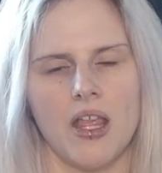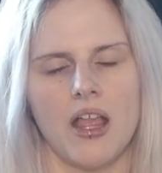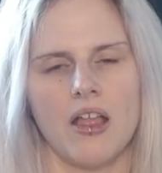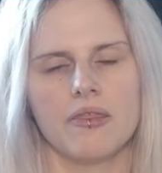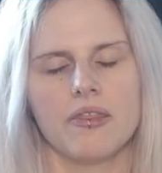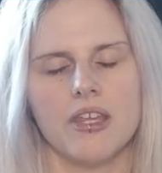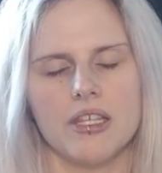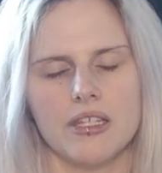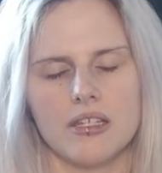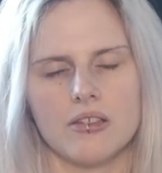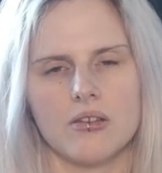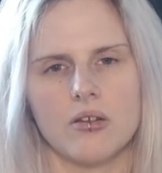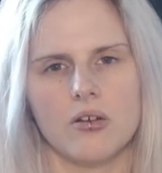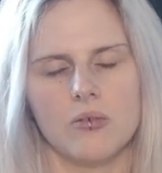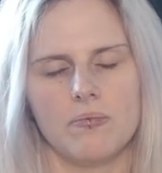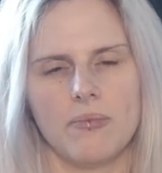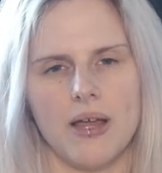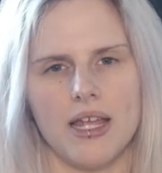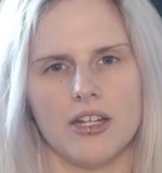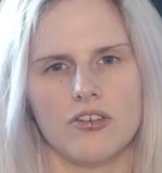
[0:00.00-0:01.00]
This is called
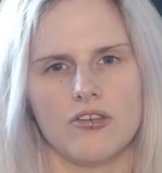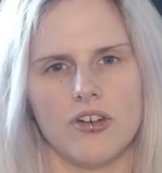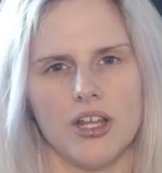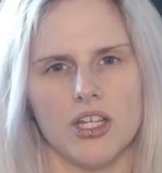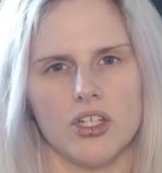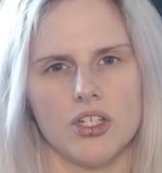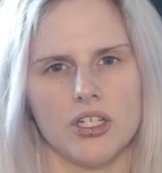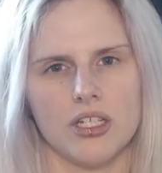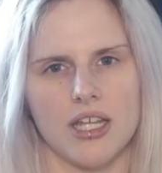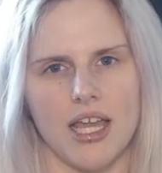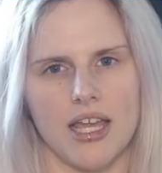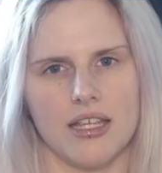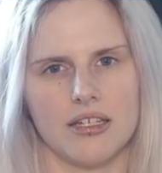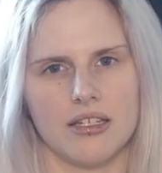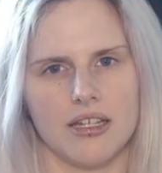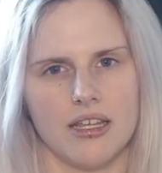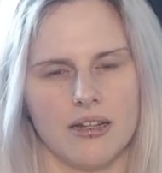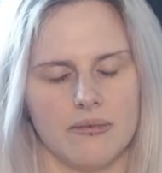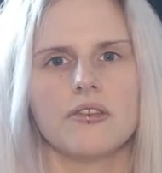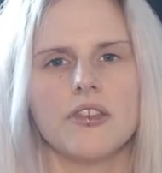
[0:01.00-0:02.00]
penetration
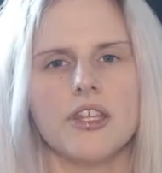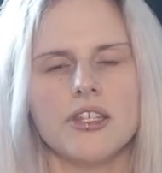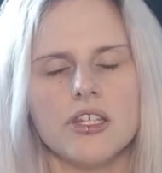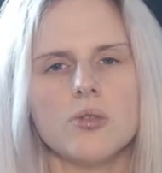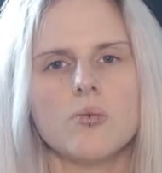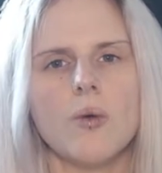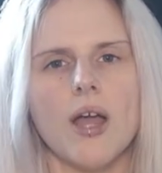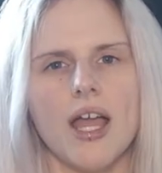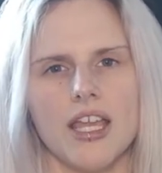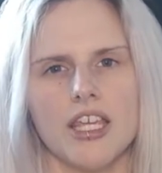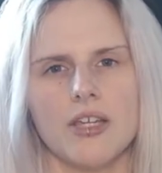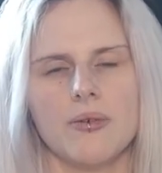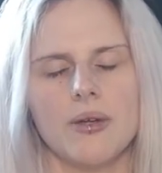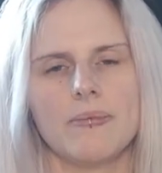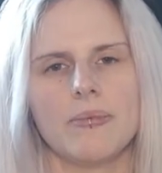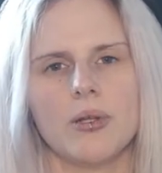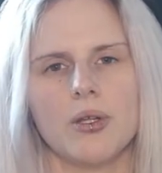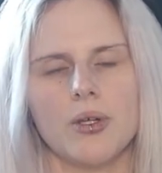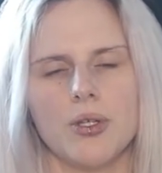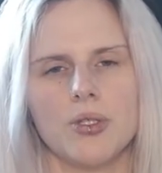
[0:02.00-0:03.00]
testing. This is where you
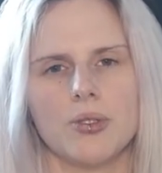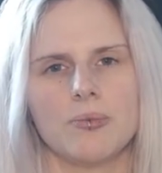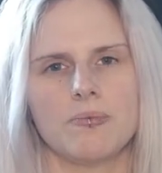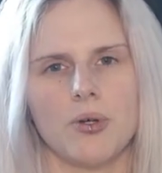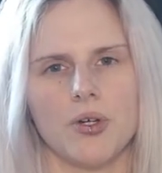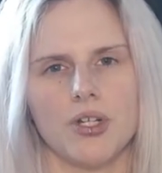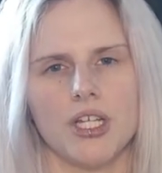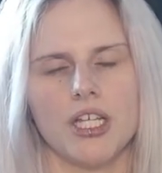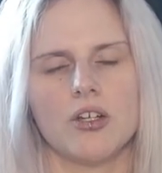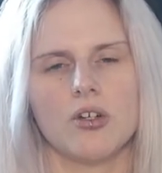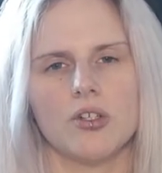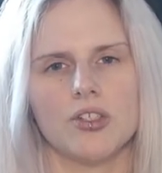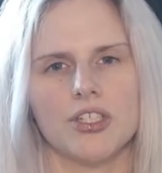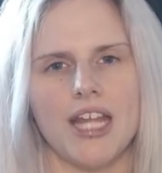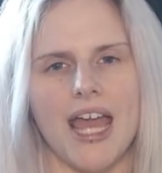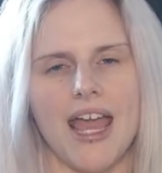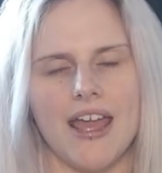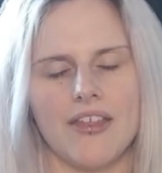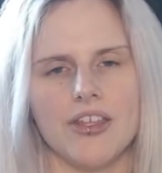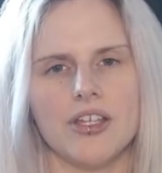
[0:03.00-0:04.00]
employ somebody called an
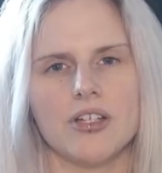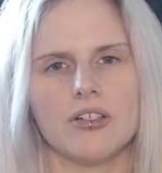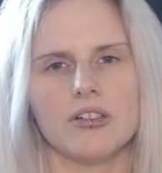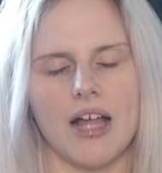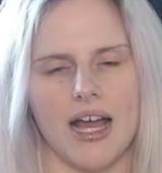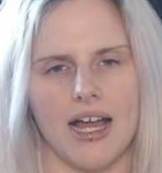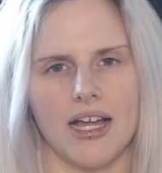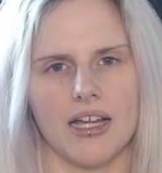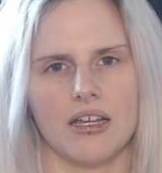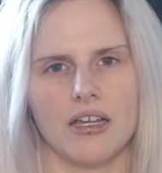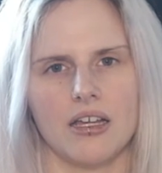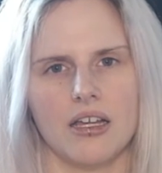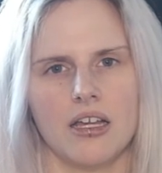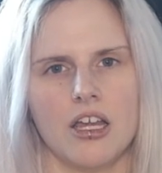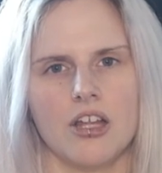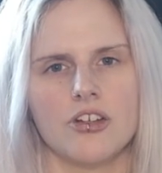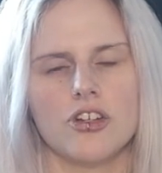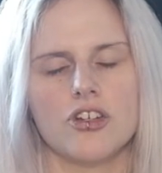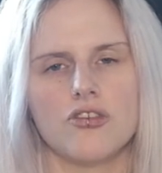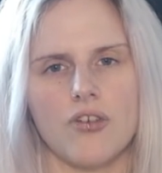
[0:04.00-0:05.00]
ethical hacker
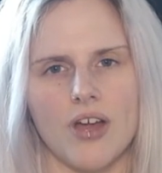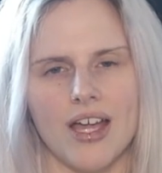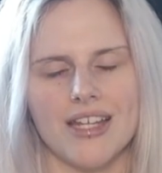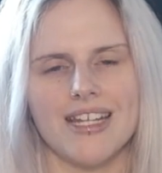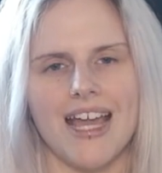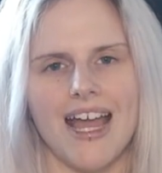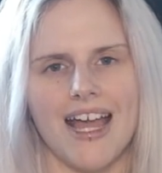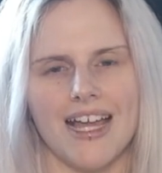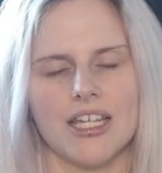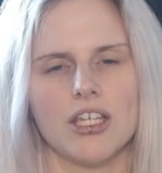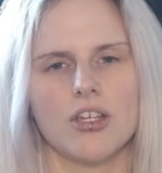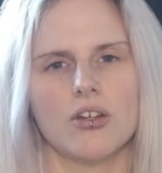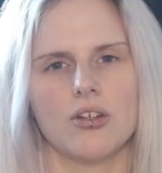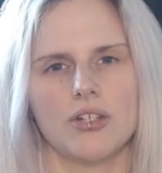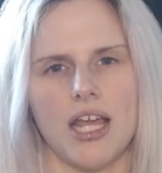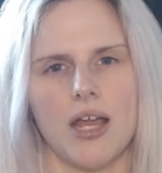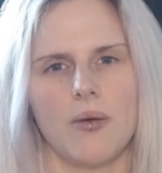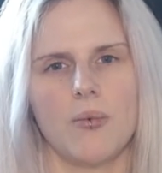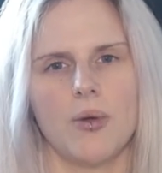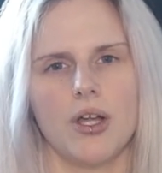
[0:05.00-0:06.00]
to try to hack your
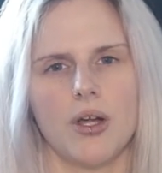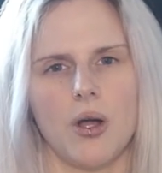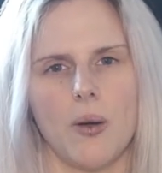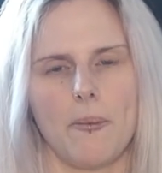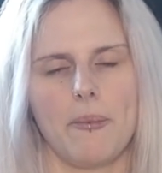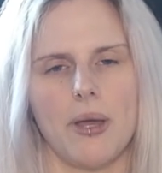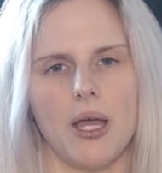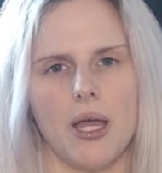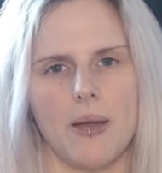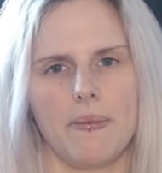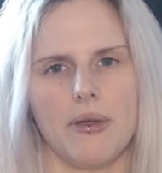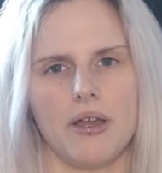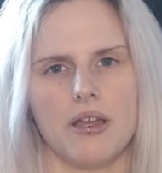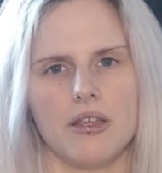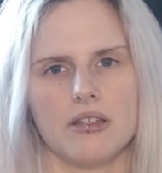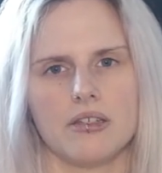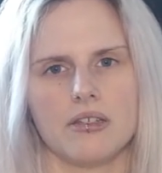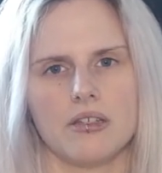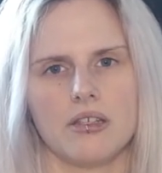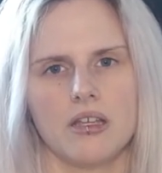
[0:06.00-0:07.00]
network on
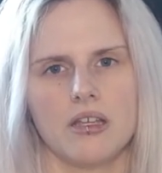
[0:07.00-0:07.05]
purpose.